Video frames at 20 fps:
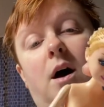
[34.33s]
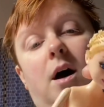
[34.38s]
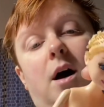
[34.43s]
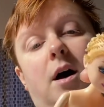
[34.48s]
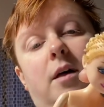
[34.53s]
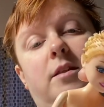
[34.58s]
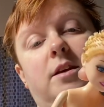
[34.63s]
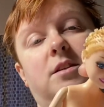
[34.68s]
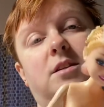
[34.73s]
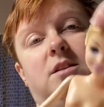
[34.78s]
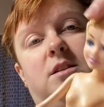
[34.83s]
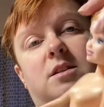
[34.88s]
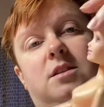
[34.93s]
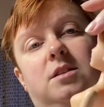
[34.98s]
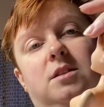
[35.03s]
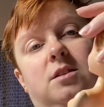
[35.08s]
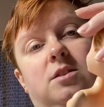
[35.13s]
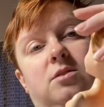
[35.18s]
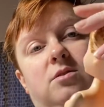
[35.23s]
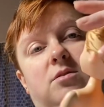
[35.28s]
This
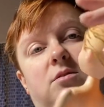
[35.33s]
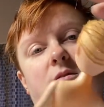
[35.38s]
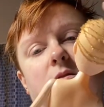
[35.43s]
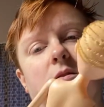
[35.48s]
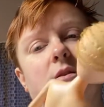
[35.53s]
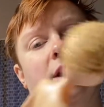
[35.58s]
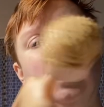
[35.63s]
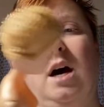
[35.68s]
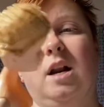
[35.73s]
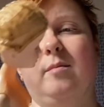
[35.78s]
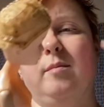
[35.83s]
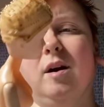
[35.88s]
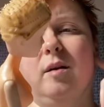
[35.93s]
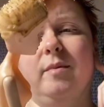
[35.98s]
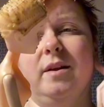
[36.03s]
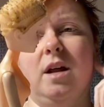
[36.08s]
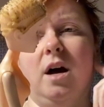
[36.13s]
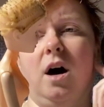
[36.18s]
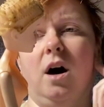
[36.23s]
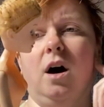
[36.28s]
is not a Barbie
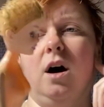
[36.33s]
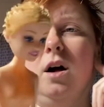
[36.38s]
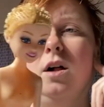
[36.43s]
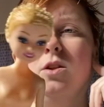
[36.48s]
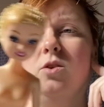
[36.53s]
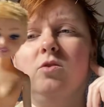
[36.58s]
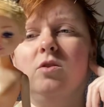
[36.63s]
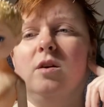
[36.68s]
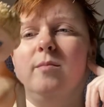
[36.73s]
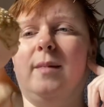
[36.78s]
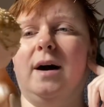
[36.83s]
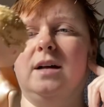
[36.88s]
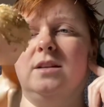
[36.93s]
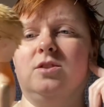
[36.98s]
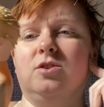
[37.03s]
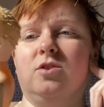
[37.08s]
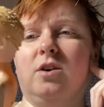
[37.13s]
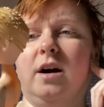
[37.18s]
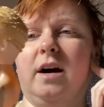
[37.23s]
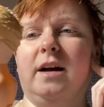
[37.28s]
doll or a
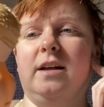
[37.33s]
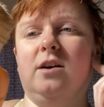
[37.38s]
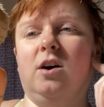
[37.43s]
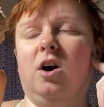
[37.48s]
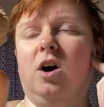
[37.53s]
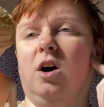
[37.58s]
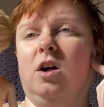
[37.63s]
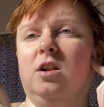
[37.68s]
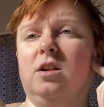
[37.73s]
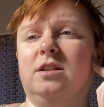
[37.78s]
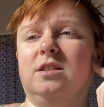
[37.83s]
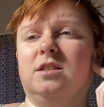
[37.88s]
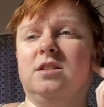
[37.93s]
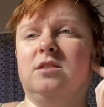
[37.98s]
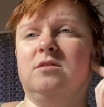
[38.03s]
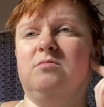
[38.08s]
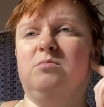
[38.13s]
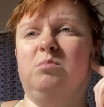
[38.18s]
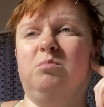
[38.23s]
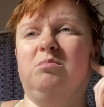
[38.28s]
Monster High doll.
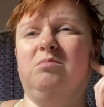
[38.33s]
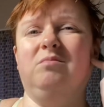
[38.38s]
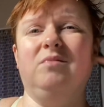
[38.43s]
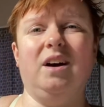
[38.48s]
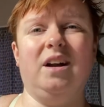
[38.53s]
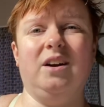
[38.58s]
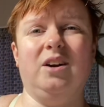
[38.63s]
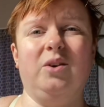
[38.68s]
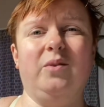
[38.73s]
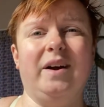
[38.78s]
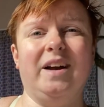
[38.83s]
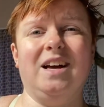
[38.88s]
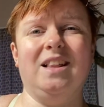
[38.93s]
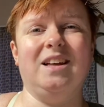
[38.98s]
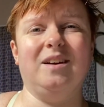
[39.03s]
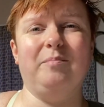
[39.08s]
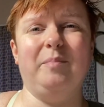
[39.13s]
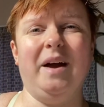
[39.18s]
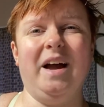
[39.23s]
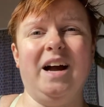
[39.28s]
I don't know, I got like a
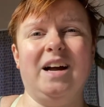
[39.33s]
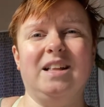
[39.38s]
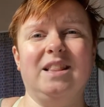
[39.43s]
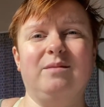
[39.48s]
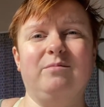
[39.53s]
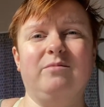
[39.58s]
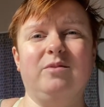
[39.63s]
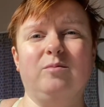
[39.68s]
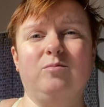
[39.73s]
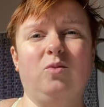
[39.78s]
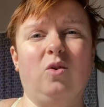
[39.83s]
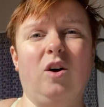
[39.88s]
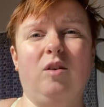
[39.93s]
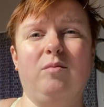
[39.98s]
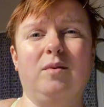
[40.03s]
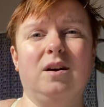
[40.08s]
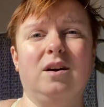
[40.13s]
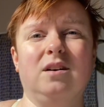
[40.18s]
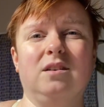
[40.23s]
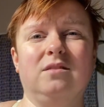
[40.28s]
pack of them from
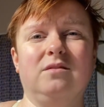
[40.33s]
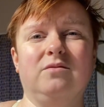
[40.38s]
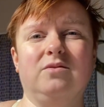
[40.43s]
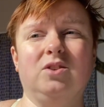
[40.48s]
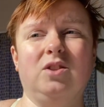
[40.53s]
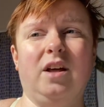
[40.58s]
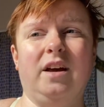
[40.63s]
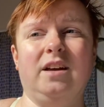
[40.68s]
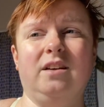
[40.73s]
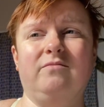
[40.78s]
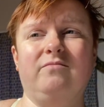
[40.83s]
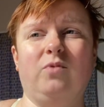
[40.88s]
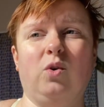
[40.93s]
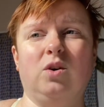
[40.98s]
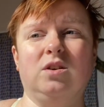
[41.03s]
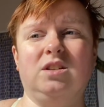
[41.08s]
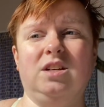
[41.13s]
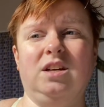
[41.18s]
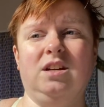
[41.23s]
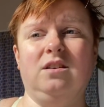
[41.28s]
Walmart for like
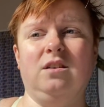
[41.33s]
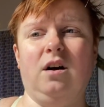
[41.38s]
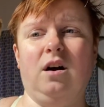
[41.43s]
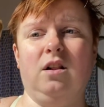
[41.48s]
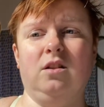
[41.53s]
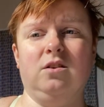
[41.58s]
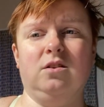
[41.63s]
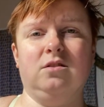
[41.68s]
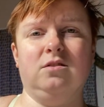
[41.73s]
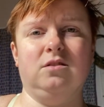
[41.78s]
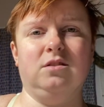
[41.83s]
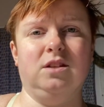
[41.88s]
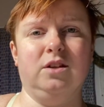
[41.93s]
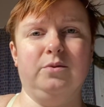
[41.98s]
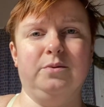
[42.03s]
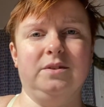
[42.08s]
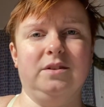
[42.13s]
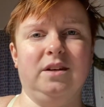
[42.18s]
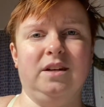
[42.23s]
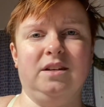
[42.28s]
$14, and there
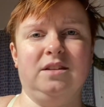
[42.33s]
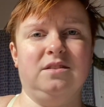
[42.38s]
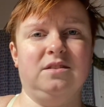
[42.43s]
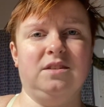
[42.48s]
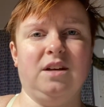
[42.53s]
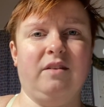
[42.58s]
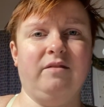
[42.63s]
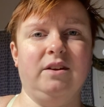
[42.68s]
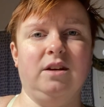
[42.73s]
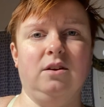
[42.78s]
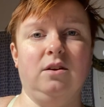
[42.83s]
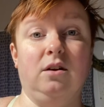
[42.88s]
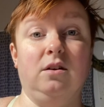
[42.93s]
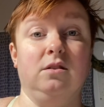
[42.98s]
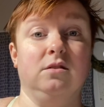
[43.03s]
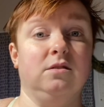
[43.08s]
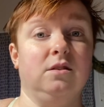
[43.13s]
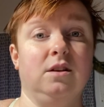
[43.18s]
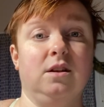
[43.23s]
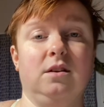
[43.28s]
was like 7
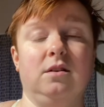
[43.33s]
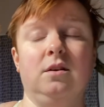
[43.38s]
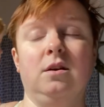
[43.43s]
dolls in it.